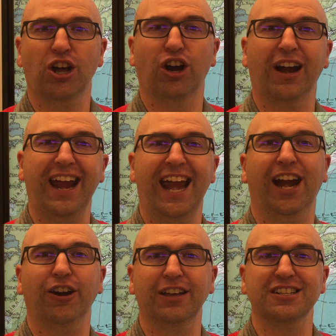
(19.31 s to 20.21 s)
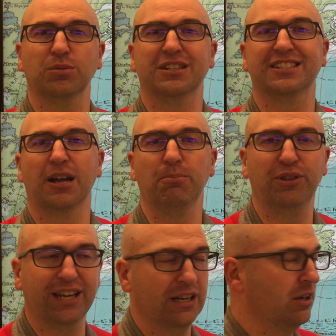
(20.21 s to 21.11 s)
are areas with something in